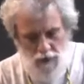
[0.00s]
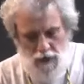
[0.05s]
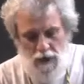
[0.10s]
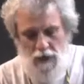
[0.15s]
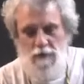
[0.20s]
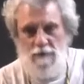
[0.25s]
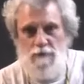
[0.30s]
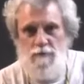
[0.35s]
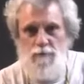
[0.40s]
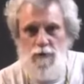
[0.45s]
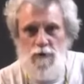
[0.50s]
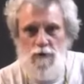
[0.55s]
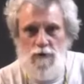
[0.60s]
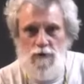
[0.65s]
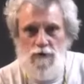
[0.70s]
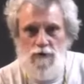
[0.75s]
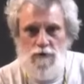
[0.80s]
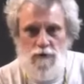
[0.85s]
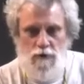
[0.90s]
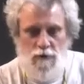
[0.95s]
artists'
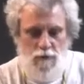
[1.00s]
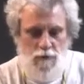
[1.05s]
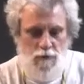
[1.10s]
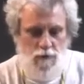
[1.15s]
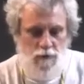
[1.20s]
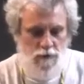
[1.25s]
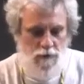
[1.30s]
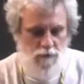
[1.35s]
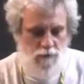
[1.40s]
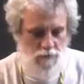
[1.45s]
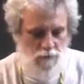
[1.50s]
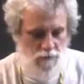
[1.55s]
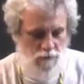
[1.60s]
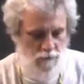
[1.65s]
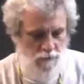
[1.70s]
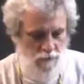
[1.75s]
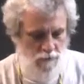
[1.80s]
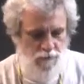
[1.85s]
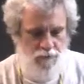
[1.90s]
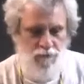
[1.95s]
books according
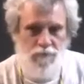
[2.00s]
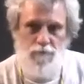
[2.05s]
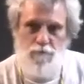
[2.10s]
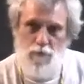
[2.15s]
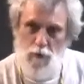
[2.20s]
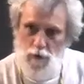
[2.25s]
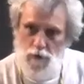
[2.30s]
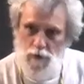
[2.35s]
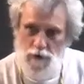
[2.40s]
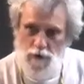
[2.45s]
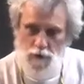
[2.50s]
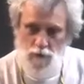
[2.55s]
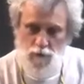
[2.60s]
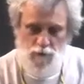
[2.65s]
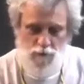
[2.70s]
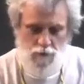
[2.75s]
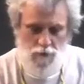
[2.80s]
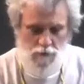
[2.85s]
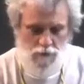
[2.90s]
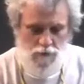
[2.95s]
to boring
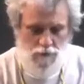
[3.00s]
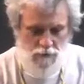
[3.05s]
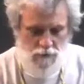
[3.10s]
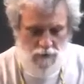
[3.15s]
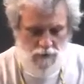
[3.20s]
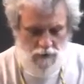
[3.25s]
old Rog.